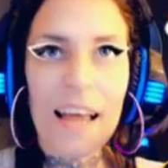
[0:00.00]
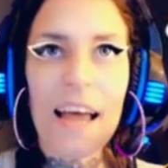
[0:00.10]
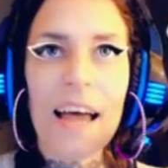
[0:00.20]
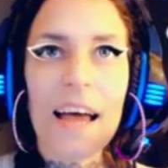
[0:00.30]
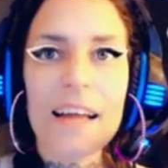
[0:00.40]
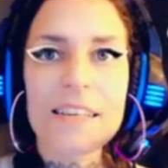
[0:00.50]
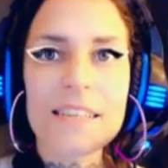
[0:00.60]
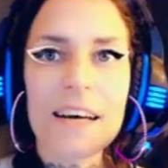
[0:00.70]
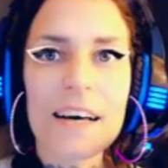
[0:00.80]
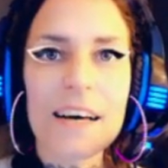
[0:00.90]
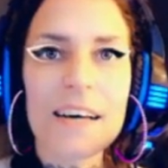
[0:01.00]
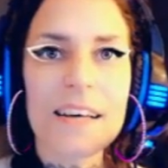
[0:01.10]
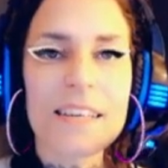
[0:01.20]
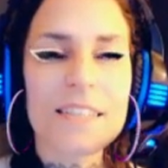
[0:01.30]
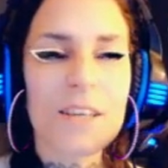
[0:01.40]
And
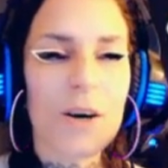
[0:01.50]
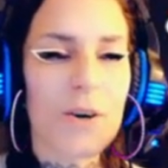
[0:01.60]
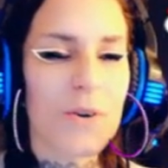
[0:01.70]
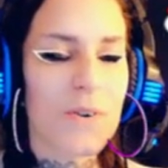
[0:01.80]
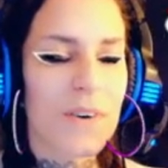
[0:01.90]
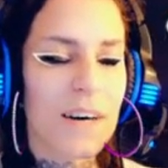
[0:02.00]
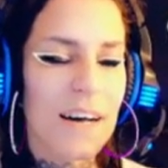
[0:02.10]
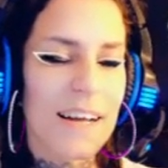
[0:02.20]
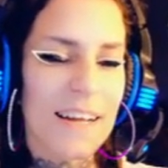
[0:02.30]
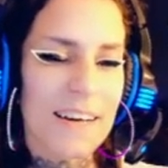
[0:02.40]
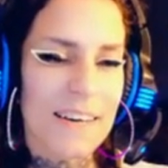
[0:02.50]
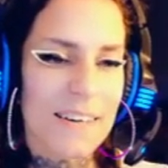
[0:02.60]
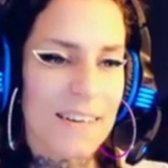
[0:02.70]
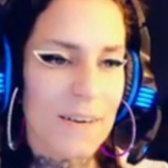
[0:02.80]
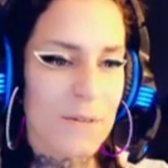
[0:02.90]
so
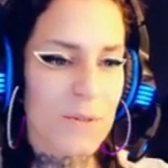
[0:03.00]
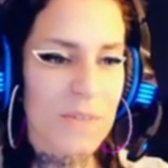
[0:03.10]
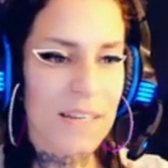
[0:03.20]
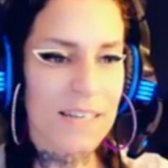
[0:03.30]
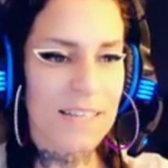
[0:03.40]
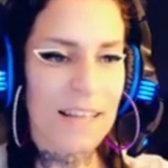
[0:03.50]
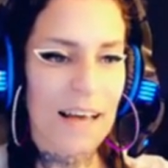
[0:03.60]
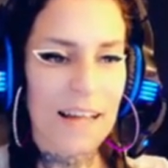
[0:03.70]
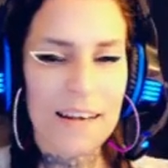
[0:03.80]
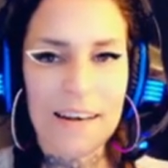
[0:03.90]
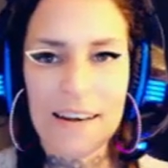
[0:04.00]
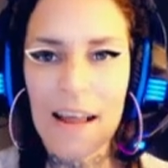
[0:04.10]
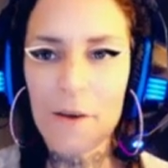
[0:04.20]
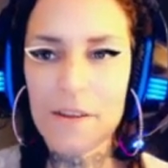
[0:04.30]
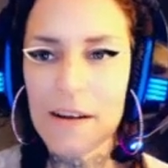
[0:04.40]
I was really into that.
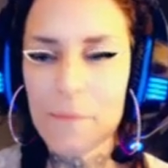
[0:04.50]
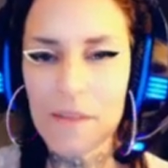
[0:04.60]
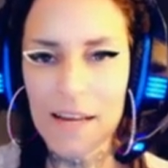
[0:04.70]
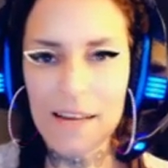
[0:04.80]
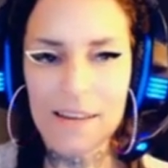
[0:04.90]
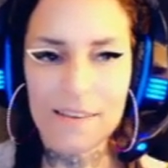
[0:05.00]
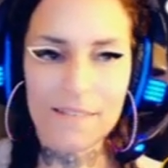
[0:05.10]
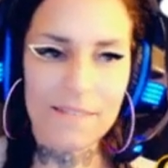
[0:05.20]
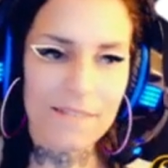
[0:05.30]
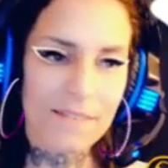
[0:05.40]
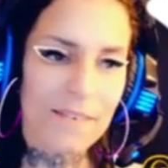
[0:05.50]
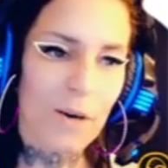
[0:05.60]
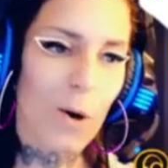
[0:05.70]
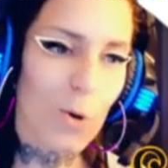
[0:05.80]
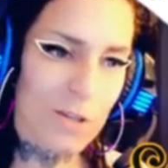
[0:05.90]
Now that I'm like
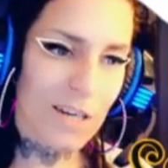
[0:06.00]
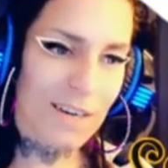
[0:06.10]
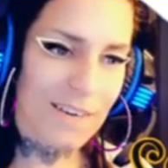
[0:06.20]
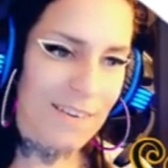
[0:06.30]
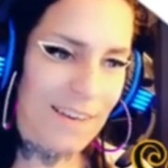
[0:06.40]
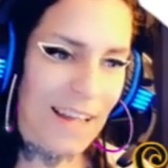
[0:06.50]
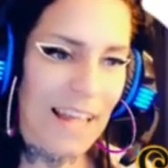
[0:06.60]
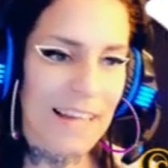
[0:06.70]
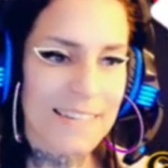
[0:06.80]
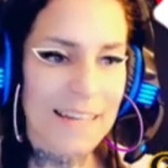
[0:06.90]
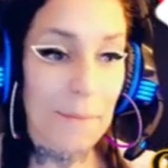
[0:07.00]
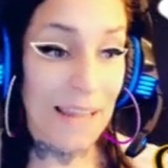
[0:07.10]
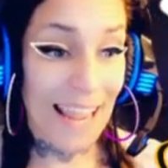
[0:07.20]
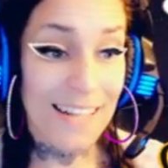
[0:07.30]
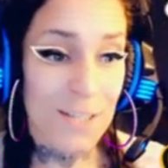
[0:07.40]
older and I'm a
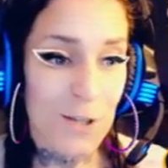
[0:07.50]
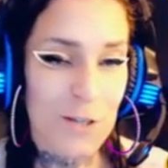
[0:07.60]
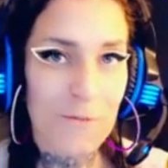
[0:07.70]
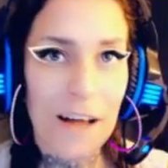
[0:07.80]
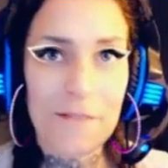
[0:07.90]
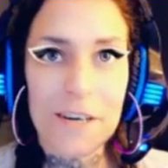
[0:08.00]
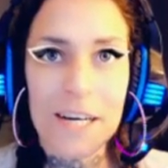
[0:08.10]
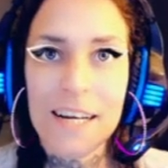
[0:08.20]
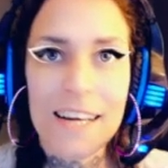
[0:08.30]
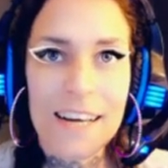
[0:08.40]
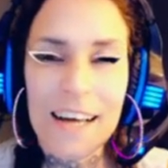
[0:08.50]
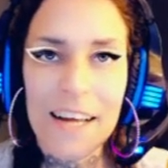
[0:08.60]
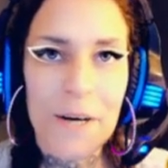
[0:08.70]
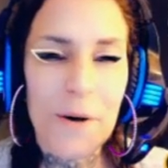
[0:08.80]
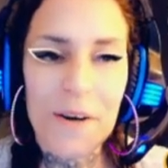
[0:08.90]
cancer survivor,
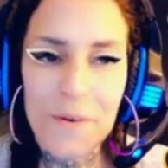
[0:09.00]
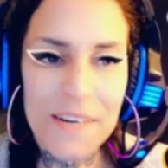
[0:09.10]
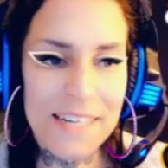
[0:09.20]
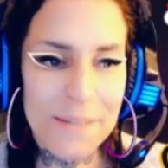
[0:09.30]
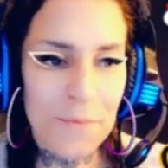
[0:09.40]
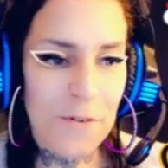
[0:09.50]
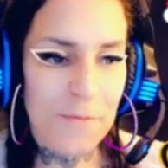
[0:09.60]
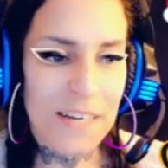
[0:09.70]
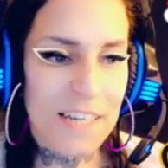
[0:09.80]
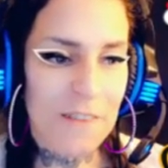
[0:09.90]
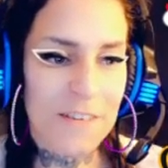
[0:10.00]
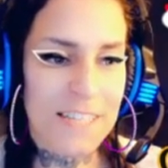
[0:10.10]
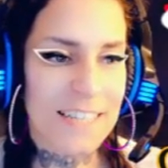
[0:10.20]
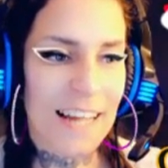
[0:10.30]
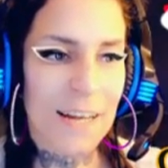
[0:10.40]
I know I don't need to prove my
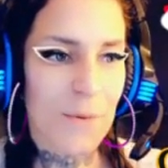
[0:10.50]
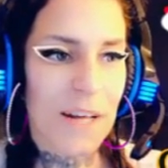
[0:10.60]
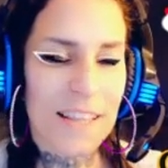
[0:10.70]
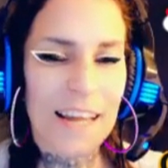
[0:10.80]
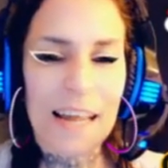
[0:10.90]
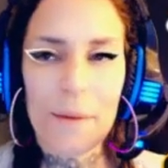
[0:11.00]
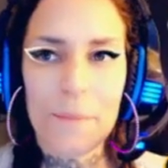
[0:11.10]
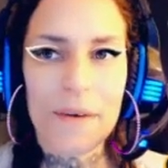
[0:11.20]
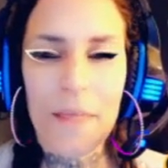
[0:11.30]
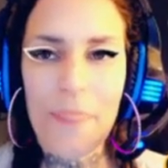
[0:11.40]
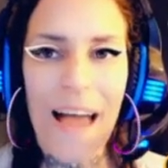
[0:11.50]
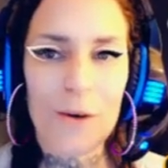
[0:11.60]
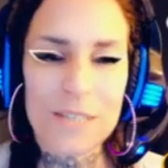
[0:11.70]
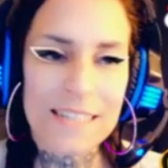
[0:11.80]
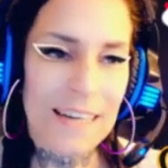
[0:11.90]
toughness to anyone. Like, I'm
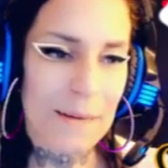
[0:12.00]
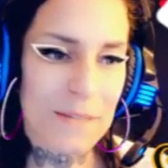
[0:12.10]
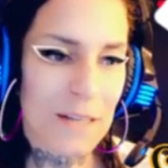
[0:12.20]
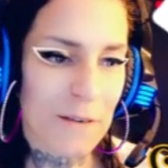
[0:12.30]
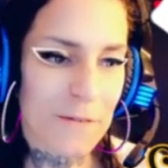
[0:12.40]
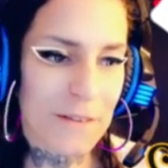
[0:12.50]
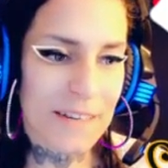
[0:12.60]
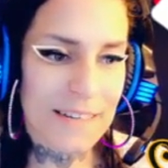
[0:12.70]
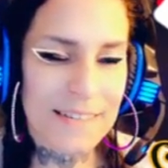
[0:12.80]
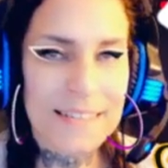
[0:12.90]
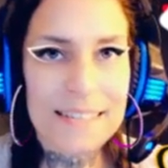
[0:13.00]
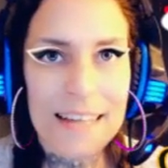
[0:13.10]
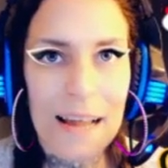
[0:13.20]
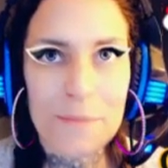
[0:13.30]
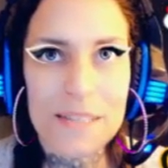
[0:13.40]
1,000 times tougher than
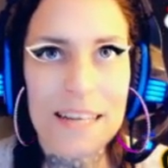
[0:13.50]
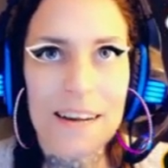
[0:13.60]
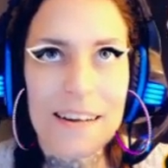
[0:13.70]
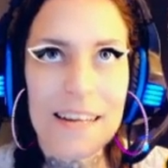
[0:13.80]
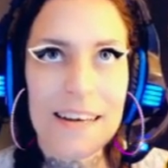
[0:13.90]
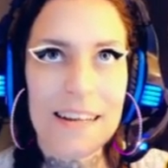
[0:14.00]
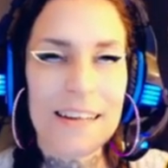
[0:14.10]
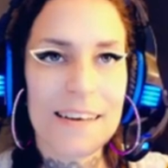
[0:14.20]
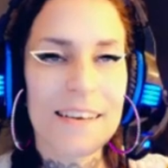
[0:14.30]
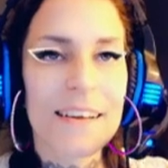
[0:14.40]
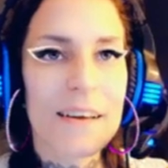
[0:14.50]
Dan Bilzerian and